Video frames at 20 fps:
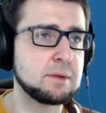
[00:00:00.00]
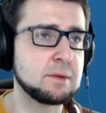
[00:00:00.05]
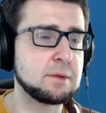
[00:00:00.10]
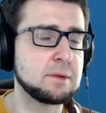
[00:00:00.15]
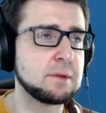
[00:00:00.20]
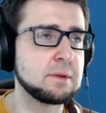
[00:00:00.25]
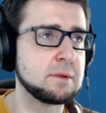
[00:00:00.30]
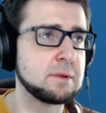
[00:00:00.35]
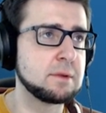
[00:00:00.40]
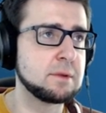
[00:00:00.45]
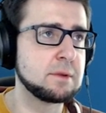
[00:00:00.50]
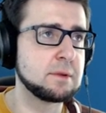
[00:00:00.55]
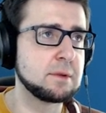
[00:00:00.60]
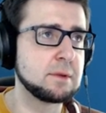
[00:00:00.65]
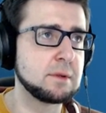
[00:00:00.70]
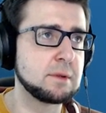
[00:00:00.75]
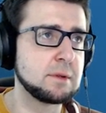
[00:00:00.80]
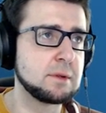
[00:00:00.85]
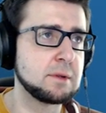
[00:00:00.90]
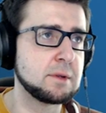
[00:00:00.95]

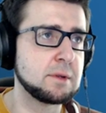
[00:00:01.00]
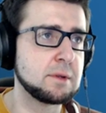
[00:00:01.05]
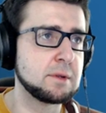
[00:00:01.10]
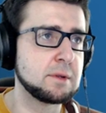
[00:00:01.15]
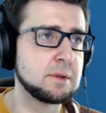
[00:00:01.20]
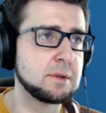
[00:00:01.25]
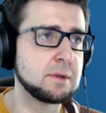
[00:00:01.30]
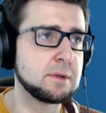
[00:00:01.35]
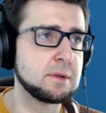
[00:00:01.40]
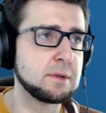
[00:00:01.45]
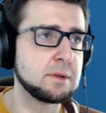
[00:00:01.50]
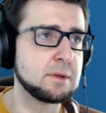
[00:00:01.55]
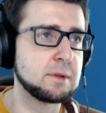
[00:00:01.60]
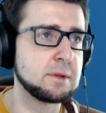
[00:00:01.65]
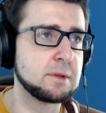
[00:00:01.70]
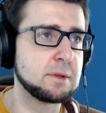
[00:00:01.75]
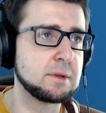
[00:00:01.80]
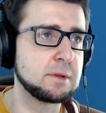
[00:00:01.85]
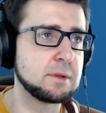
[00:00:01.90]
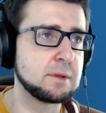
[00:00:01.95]

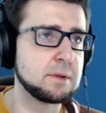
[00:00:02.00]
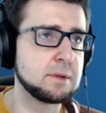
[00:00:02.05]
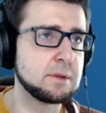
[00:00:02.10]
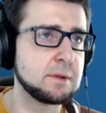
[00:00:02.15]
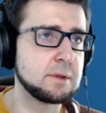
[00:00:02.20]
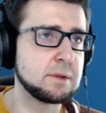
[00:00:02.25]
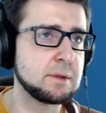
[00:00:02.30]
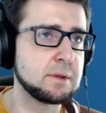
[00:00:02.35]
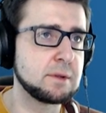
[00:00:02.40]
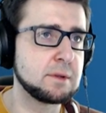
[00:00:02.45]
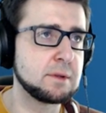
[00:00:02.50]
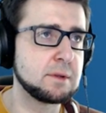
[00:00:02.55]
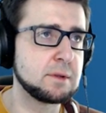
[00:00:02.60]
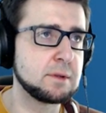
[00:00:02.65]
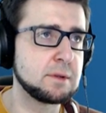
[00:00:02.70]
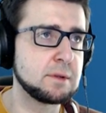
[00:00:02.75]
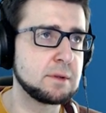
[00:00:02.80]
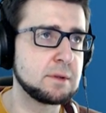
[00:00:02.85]
No one is speaking in this clip.